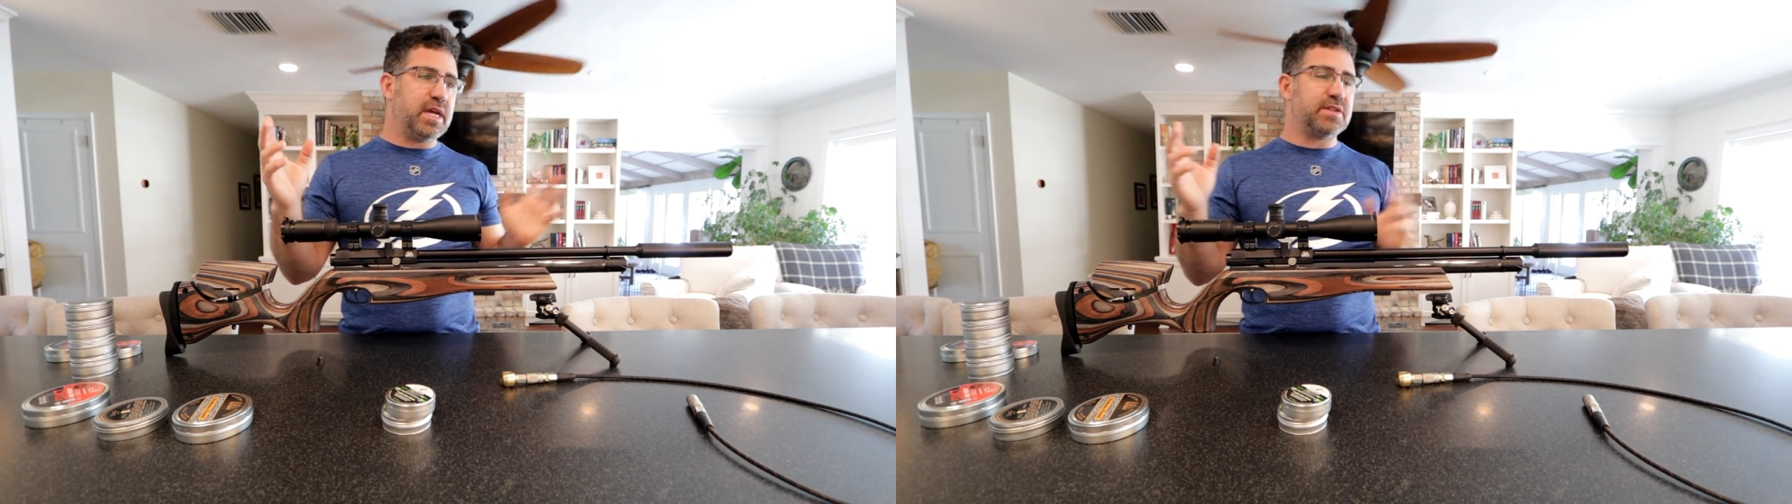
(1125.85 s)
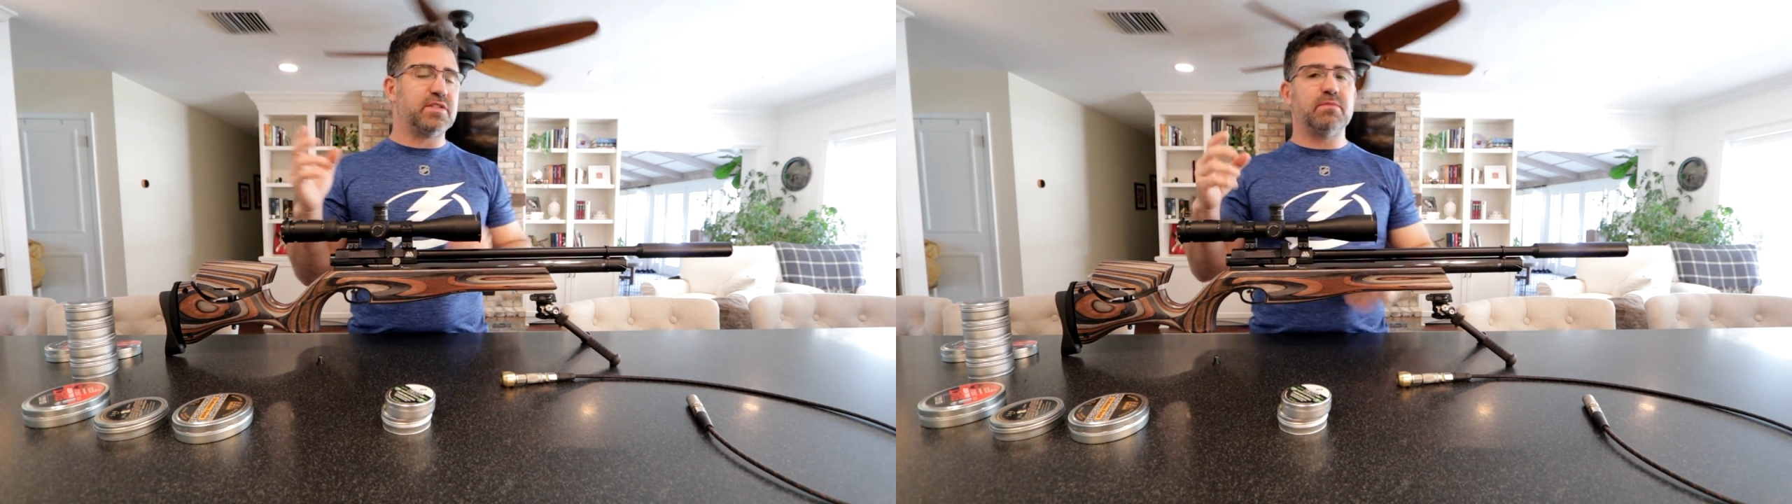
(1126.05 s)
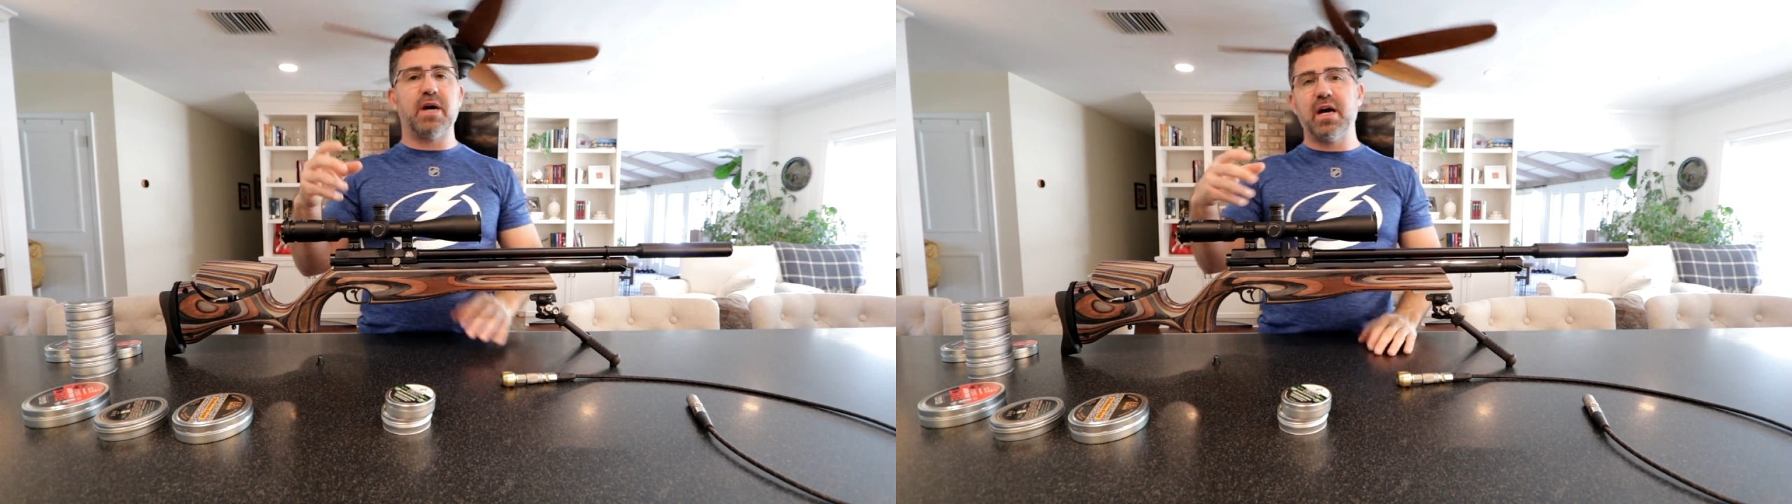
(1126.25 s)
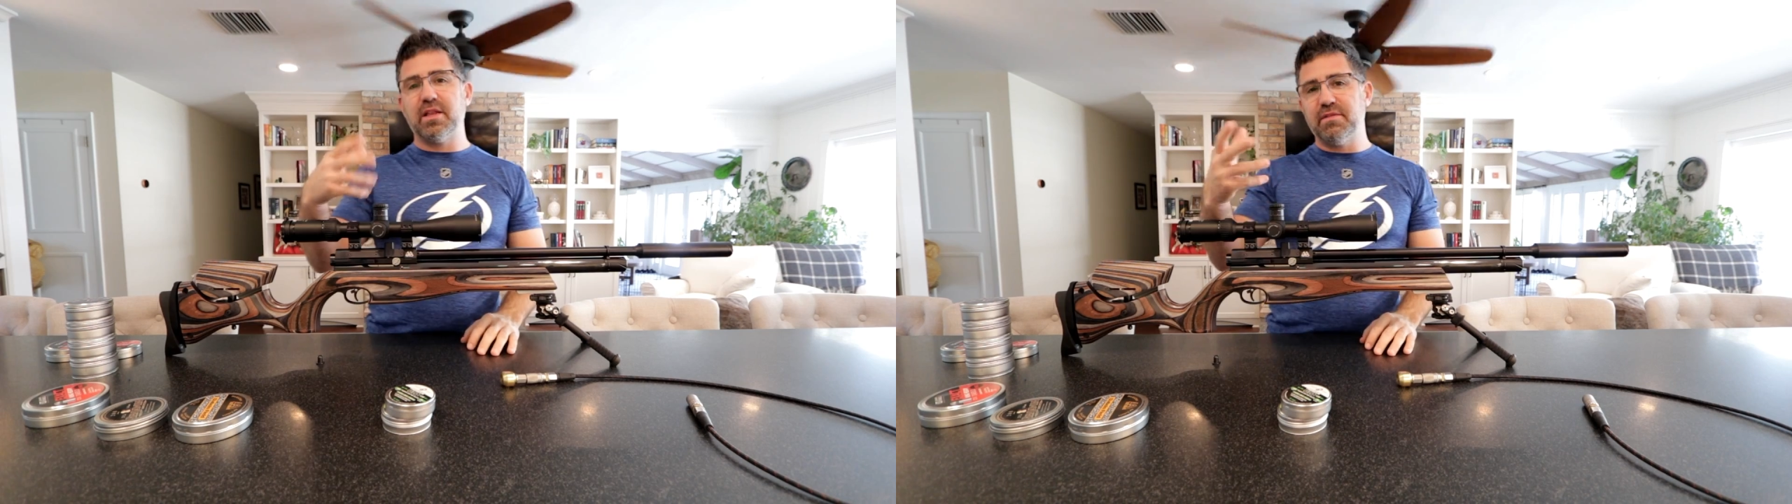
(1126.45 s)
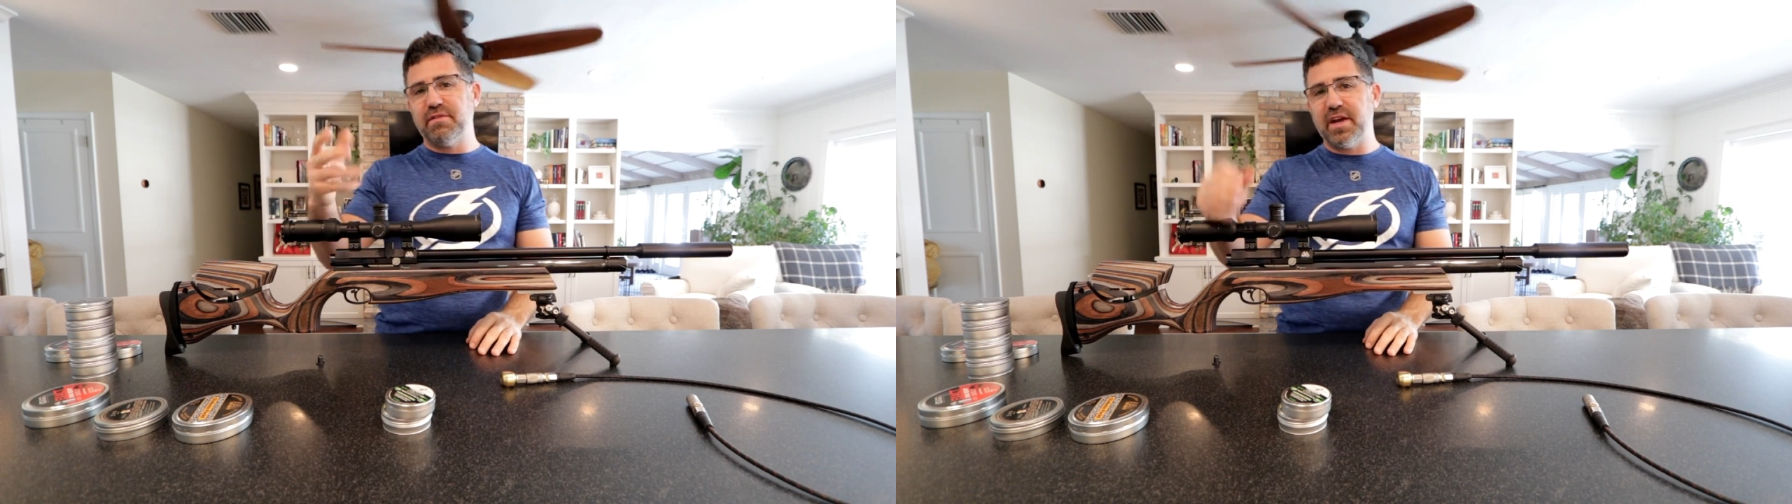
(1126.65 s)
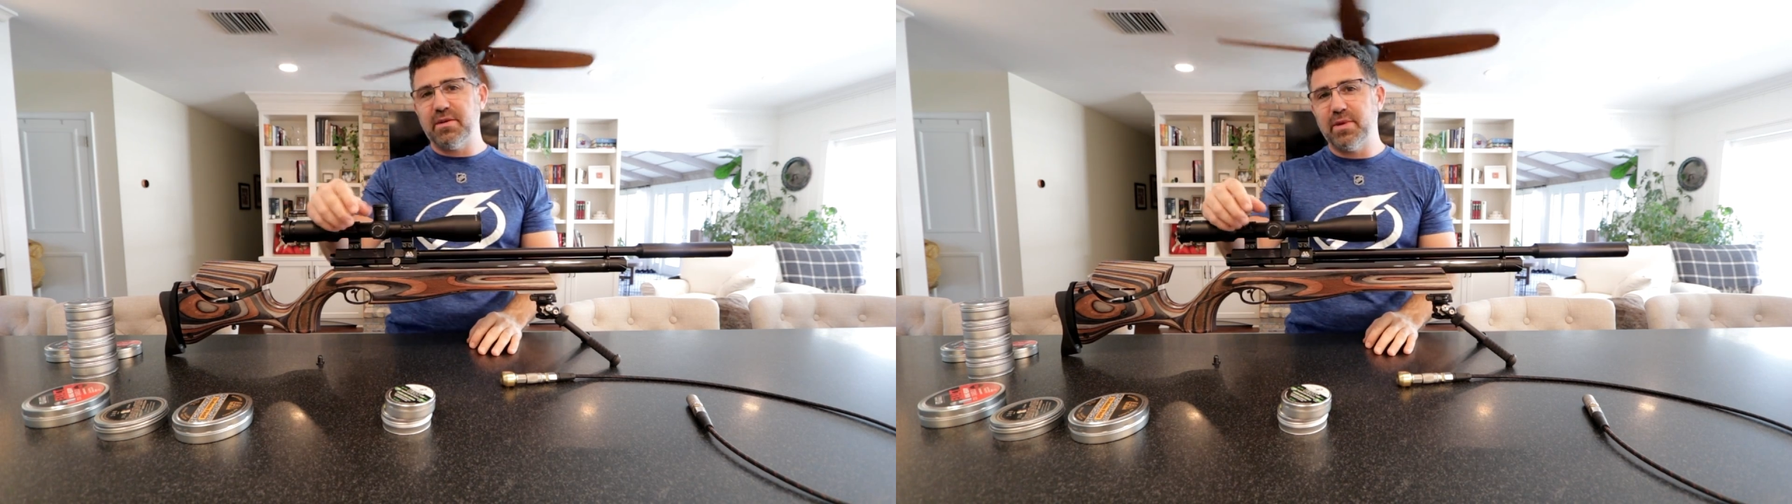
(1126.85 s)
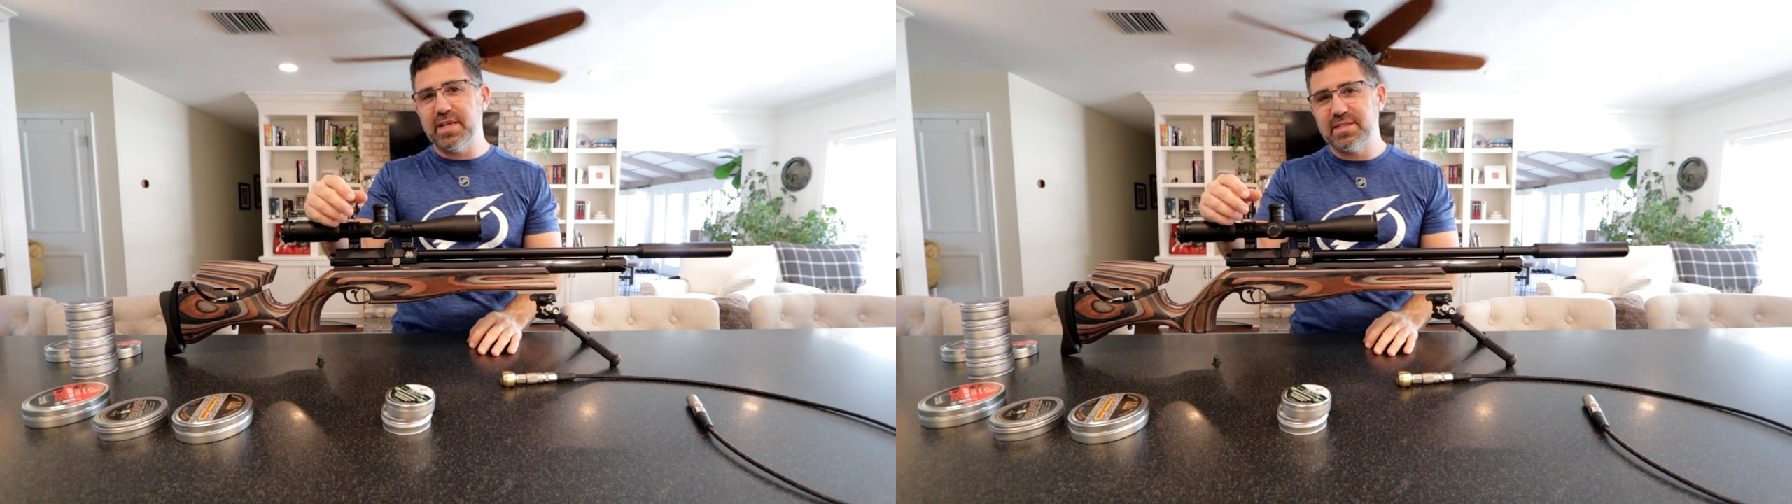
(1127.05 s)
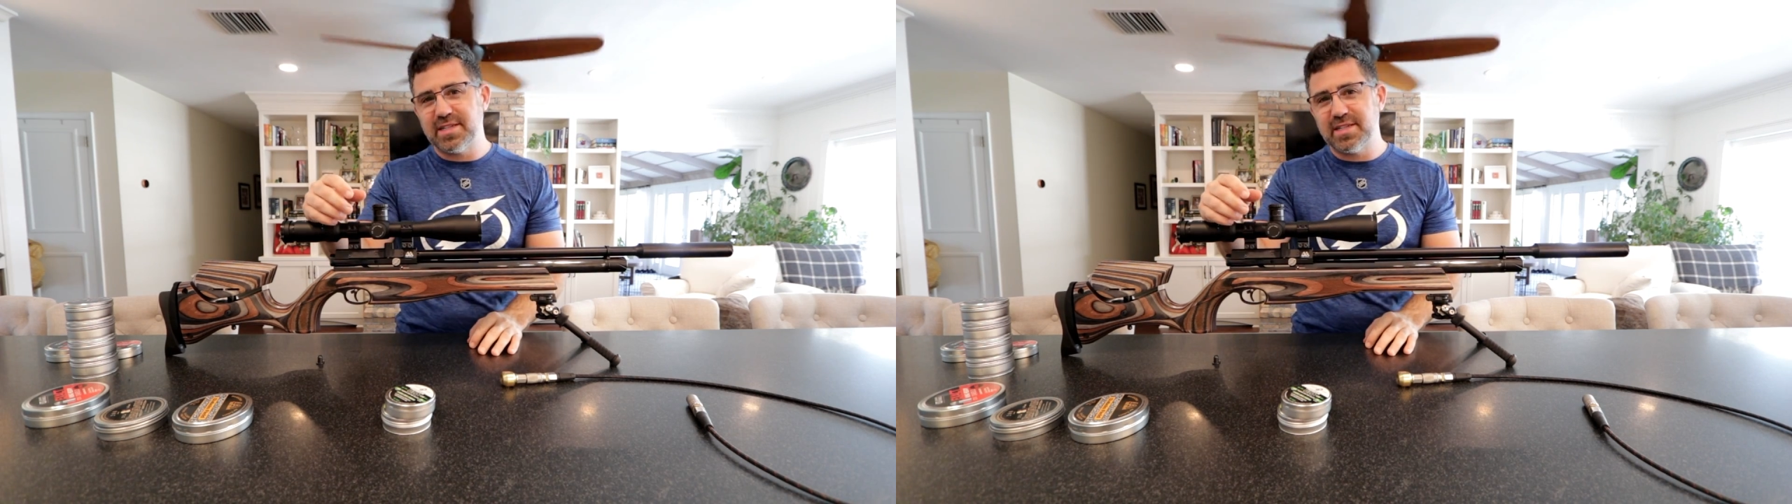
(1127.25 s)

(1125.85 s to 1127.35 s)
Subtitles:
extra mile and find ways